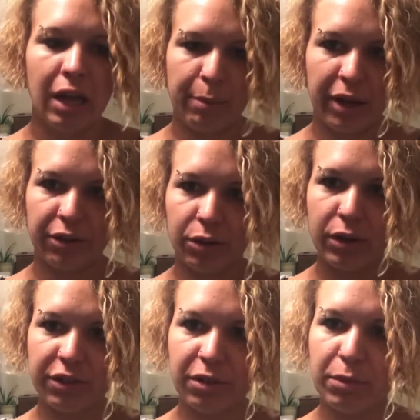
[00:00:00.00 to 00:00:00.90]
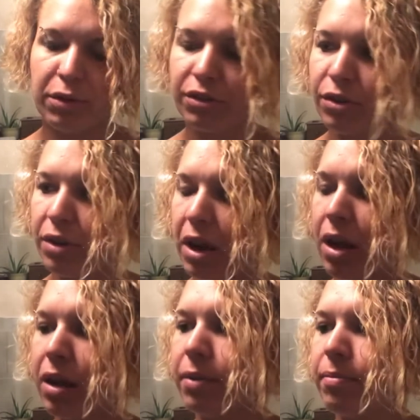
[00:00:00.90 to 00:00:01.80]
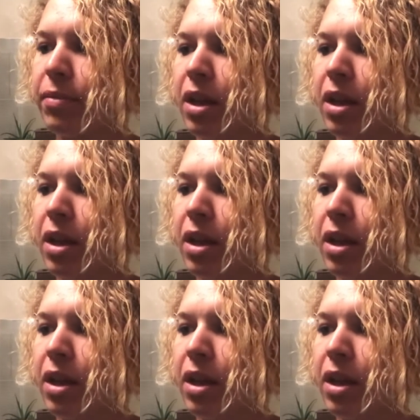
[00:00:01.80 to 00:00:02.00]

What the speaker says: Am I doing something? What's going on?